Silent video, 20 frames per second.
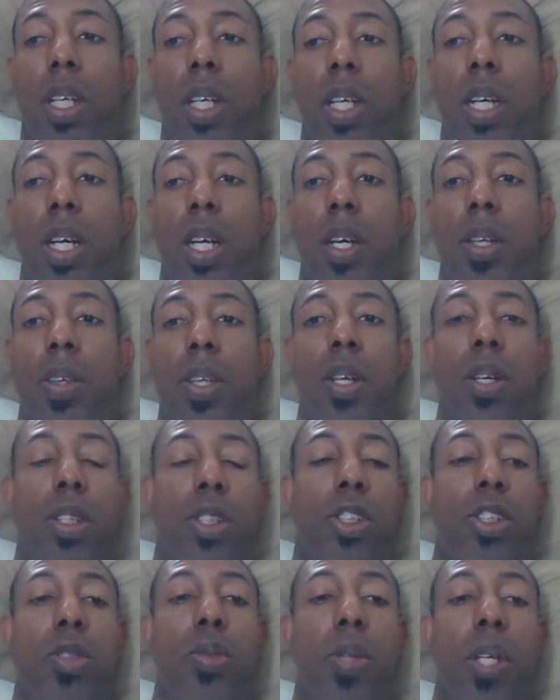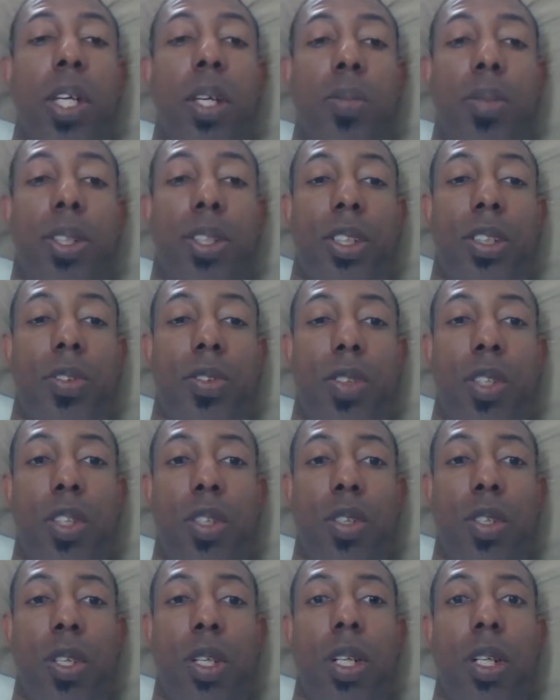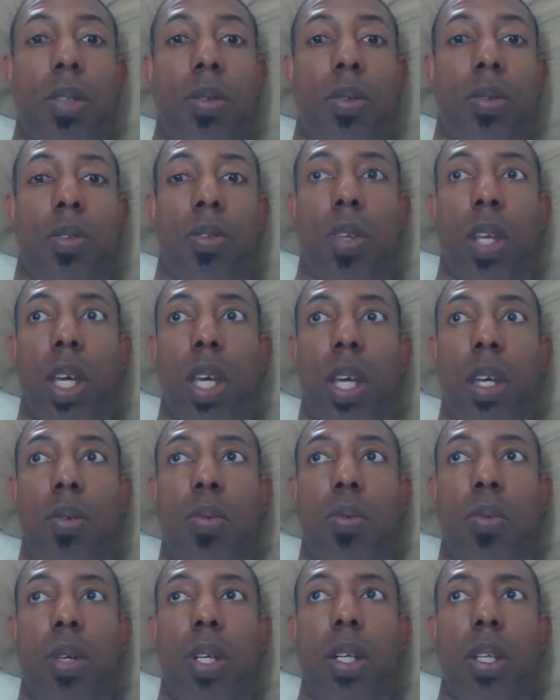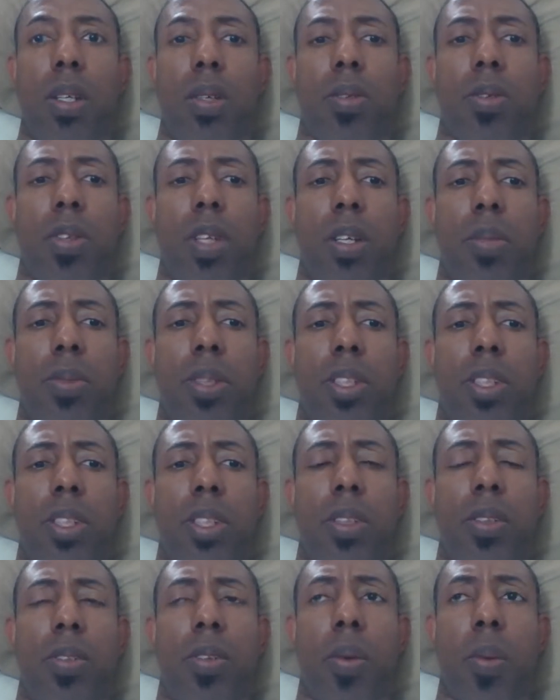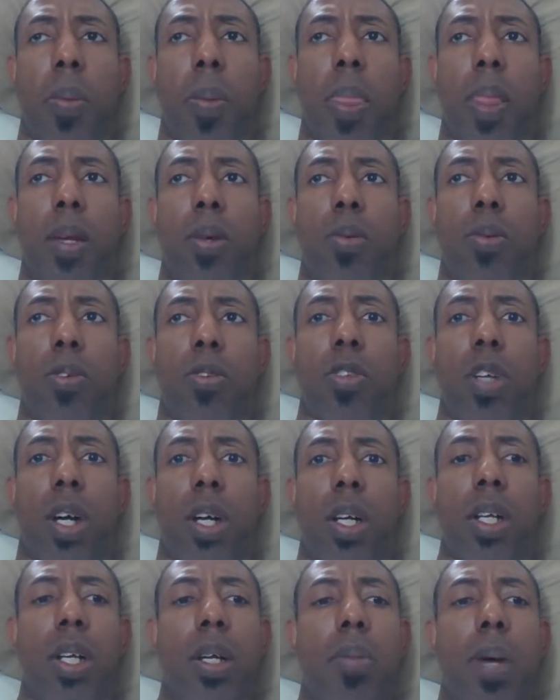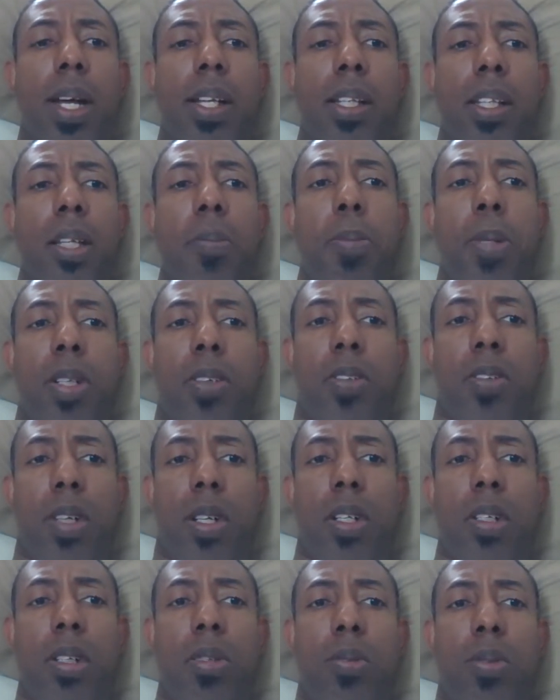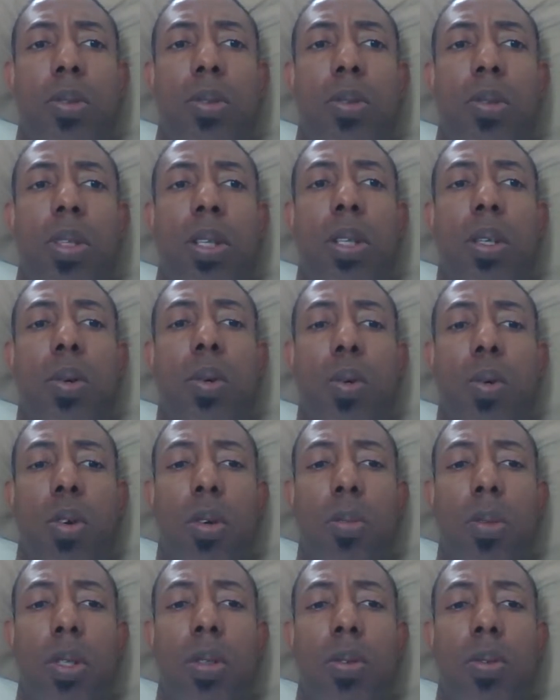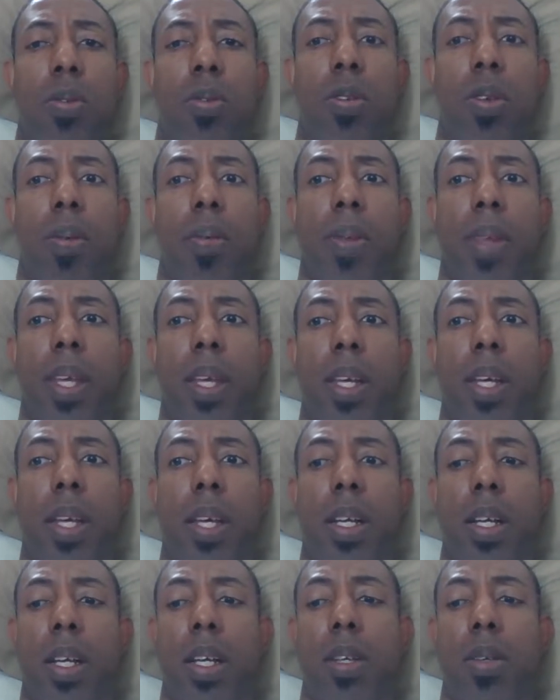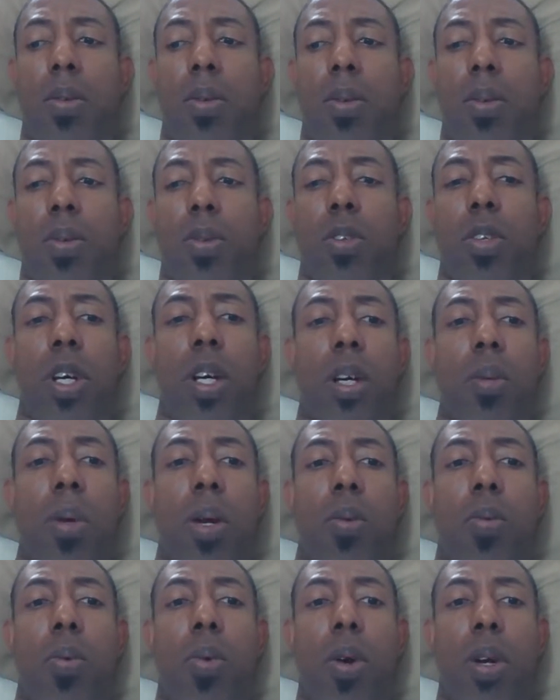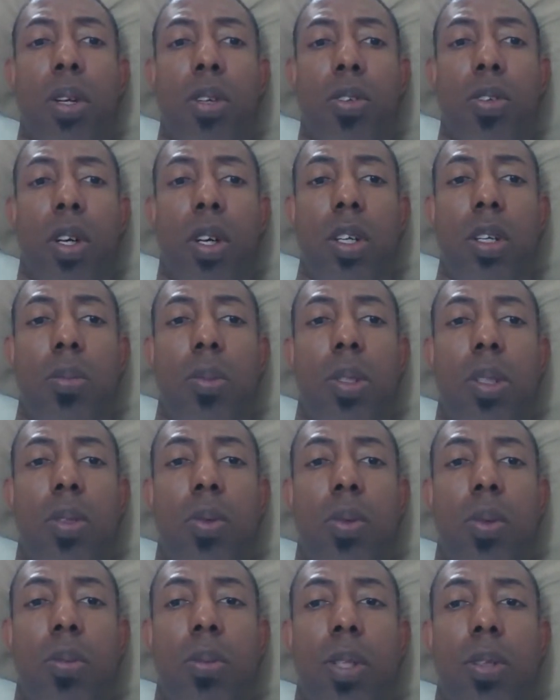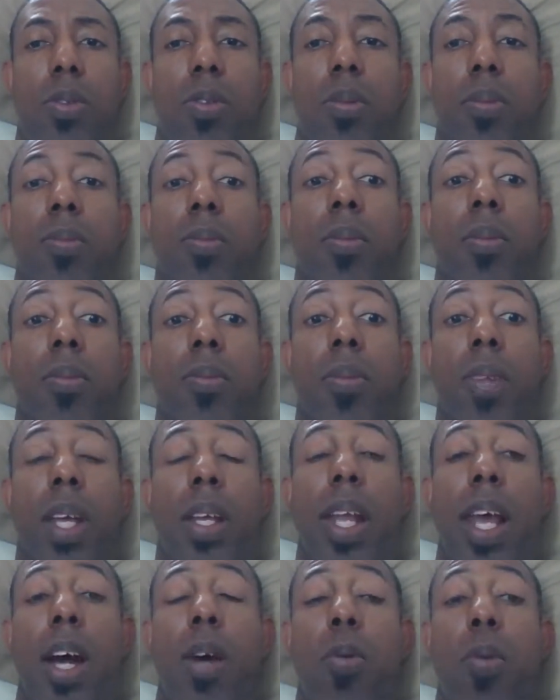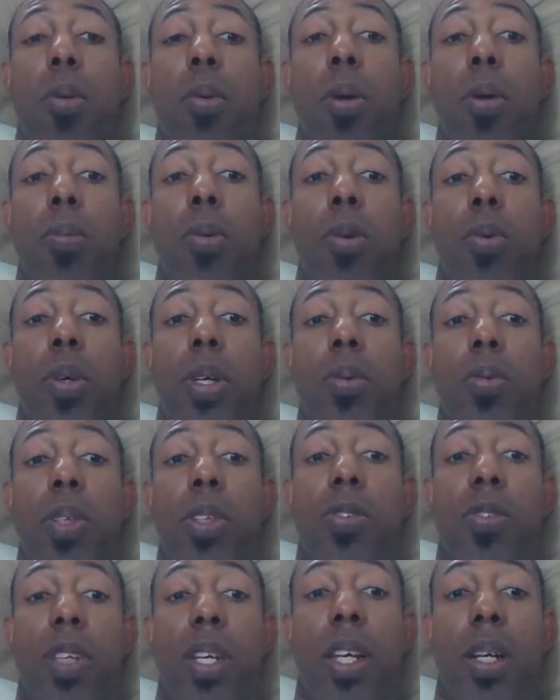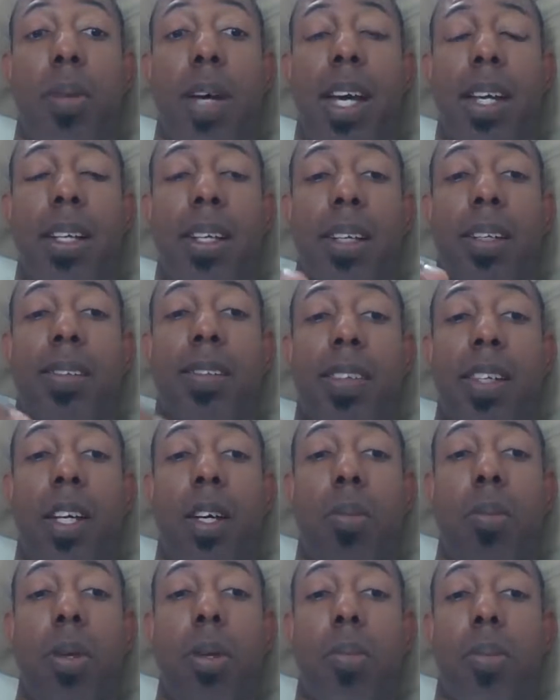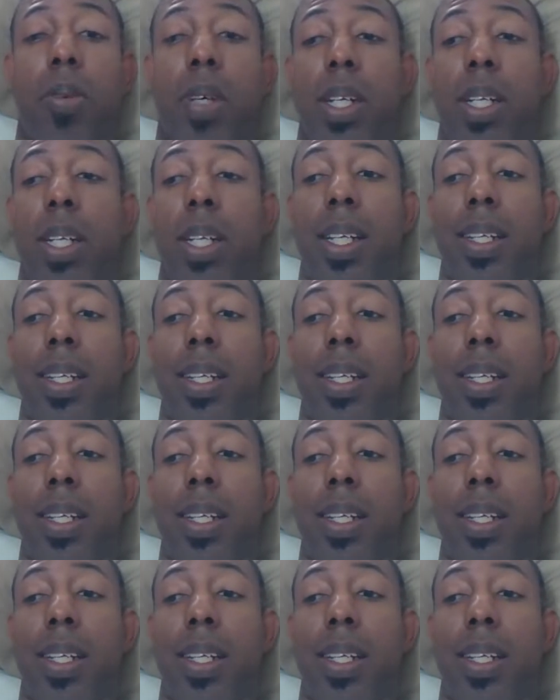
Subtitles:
There are two images in your notes, and one of those images was talking about lipid soluble hormones, and the other one was talking about water soluble hormones. Now, remember what we said about a cell membrane.